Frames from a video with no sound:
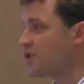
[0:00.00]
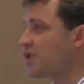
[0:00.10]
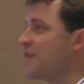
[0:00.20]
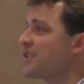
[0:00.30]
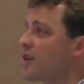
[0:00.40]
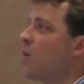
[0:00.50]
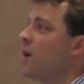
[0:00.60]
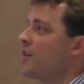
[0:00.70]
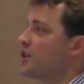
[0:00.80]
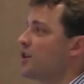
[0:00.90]
So that's all
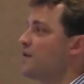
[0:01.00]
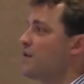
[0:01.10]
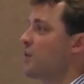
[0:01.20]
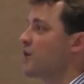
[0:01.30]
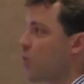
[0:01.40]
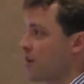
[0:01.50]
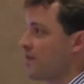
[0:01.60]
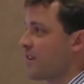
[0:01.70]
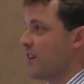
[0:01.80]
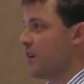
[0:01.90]
well and good for
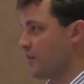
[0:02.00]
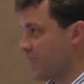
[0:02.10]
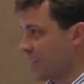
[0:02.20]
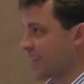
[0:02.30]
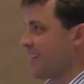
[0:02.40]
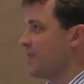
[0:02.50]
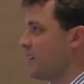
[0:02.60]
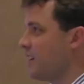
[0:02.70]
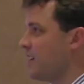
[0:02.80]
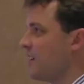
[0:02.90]
recorded video. That's kind of
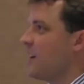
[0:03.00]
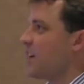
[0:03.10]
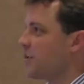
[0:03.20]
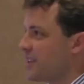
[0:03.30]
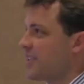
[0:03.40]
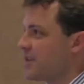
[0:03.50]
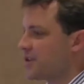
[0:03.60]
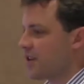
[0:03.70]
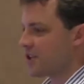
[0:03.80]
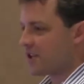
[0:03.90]
a quick
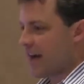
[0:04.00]
demonstration of